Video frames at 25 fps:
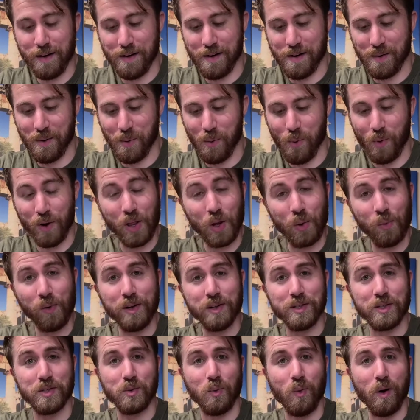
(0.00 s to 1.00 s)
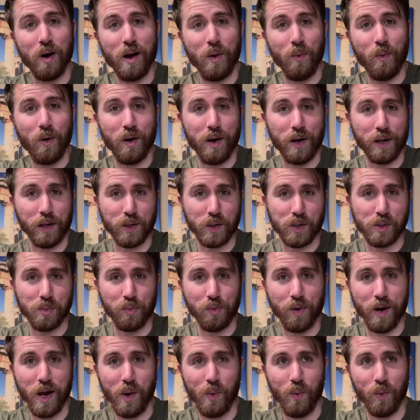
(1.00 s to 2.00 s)
One of the reasons why I wanted to get
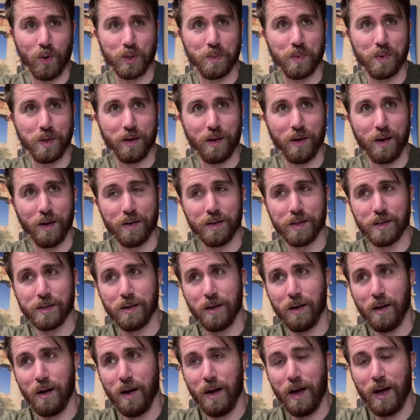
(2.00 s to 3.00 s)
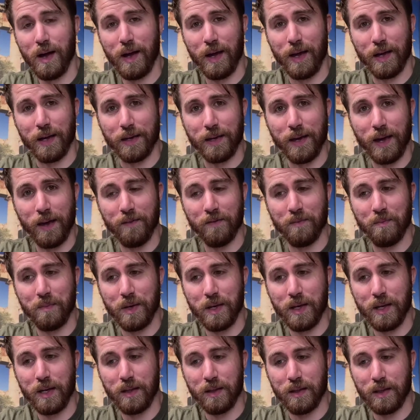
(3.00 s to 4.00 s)
sprayed was because it gave
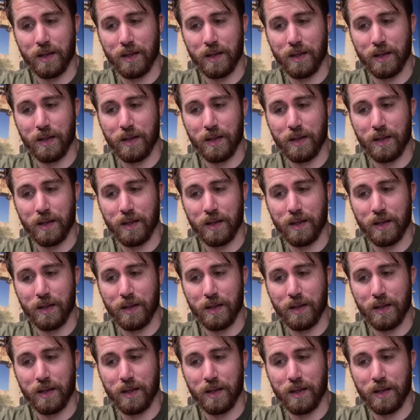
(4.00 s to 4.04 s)
me